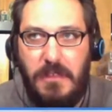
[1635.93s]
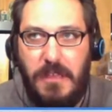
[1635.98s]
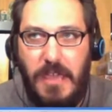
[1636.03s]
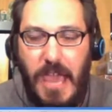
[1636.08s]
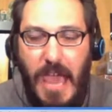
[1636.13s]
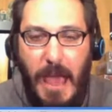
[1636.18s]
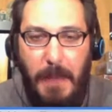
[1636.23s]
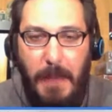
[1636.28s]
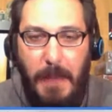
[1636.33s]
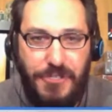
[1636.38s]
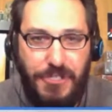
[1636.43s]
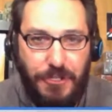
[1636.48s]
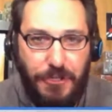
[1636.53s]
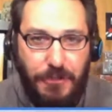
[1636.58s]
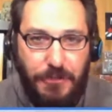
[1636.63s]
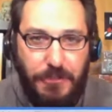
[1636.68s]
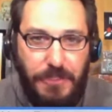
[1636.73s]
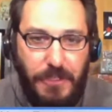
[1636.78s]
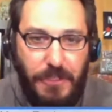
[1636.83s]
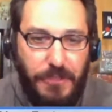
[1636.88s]

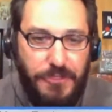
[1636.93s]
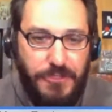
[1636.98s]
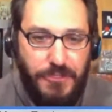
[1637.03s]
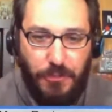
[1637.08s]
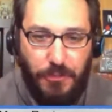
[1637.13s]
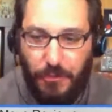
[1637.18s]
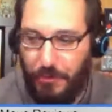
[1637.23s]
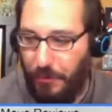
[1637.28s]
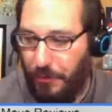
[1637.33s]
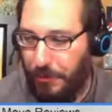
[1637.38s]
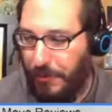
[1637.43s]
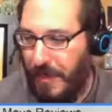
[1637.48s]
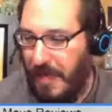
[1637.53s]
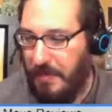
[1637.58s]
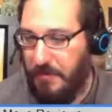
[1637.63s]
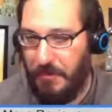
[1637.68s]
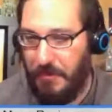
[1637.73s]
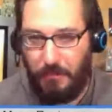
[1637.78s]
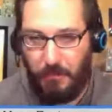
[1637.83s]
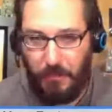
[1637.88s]
capture the historical
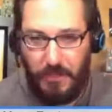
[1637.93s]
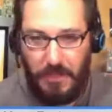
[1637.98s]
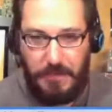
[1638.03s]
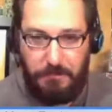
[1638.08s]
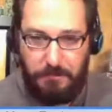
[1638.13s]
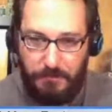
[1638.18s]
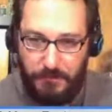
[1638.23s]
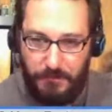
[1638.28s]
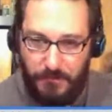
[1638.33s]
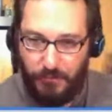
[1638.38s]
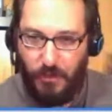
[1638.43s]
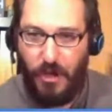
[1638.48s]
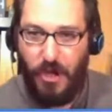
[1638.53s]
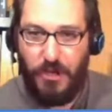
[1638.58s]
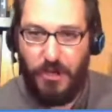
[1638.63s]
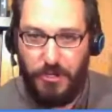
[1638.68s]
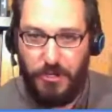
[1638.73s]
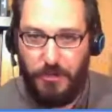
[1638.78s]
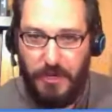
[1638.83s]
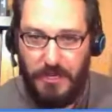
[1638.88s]
theme and really
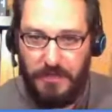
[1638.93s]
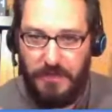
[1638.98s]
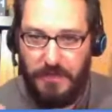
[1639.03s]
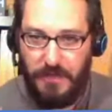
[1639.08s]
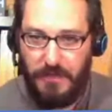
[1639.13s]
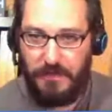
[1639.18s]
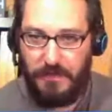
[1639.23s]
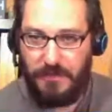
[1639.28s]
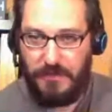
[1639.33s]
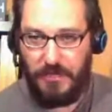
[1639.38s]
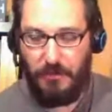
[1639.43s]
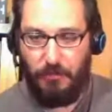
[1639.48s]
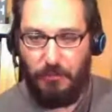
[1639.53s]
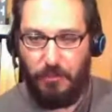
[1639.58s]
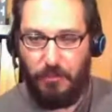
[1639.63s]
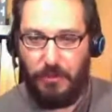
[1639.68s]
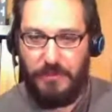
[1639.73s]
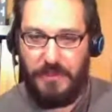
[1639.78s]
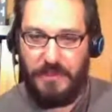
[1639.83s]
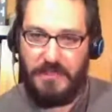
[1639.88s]
draw you into the
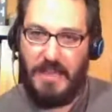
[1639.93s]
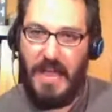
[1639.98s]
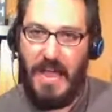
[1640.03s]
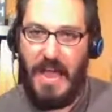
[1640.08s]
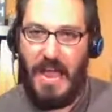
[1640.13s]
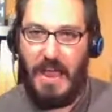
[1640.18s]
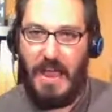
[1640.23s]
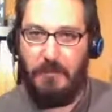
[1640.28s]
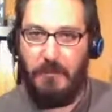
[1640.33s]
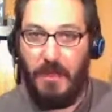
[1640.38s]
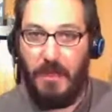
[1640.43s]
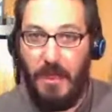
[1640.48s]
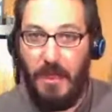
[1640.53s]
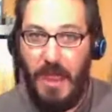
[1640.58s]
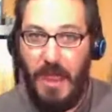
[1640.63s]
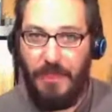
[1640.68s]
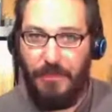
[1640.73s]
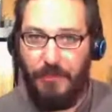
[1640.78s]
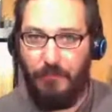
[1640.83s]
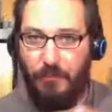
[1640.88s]
world of time
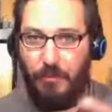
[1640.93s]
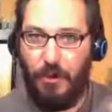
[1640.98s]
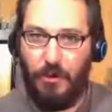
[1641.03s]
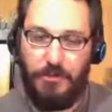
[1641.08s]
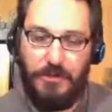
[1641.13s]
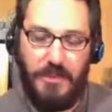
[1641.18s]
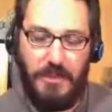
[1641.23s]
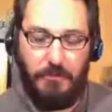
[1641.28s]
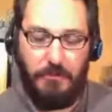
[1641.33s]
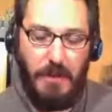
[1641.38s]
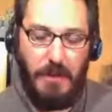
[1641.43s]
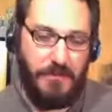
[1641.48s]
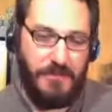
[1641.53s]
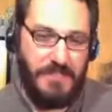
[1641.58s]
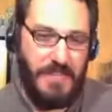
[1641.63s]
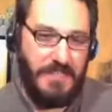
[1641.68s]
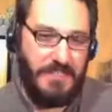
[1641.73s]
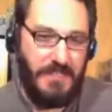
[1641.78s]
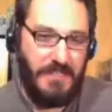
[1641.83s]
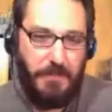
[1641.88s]
and the world that it
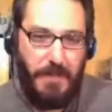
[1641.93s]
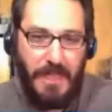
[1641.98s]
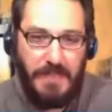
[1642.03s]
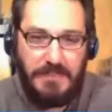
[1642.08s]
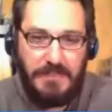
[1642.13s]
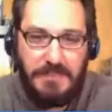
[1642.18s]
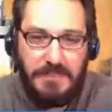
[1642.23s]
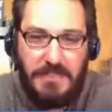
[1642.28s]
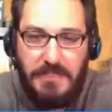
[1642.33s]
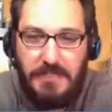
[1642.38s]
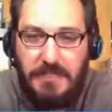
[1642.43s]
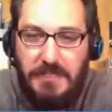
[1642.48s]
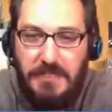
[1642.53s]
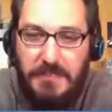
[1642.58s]
represents the best?